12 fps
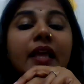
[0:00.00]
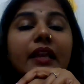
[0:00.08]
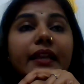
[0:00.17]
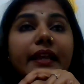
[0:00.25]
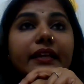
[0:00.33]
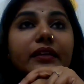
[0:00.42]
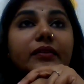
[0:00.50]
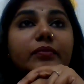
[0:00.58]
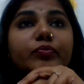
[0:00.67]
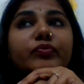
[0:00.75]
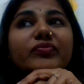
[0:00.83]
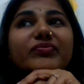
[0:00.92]
Like
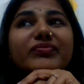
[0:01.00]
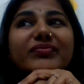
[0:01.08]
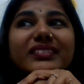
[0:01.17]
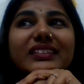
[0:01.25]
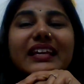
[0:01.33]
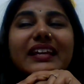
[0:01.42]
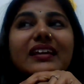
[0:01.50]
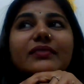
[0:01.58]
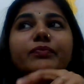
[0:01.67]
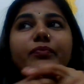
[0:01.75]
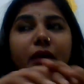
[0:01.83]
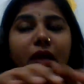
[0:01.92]
there
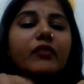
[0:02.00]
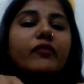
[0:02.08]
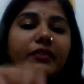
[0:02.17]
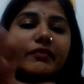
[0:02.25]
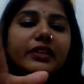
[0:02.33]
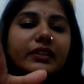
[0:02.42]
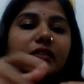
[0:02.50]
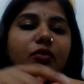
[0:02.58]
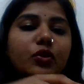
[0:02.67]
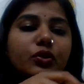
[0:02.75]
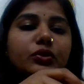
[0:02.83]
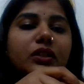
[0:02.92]
are when we'll
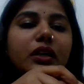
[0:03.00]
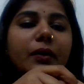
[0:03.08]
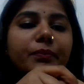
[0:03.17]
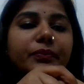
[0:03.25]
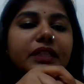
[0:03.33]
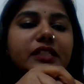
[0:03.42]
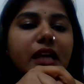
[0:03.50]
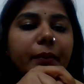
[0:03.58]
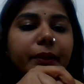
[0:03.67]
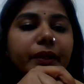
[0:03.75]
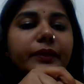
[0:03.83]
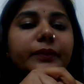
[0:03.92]
go to the company
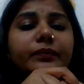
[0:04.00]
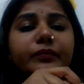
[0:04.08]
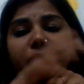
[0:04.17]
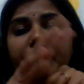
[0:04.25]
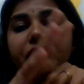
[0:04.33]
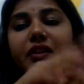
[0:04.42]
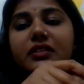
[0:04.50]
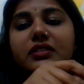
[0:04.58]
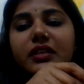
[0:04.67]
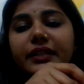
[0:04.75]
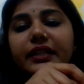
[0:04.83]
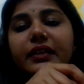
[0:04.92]
chapter, when we'll
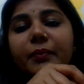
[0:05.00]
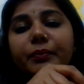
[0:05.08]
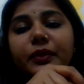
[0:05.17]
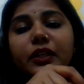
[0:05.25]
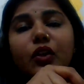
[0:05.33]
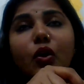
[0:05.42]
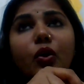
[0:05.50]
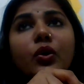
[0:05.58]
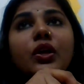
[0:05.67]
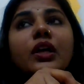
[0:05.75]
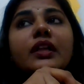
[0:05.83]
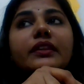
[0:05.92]
study company law,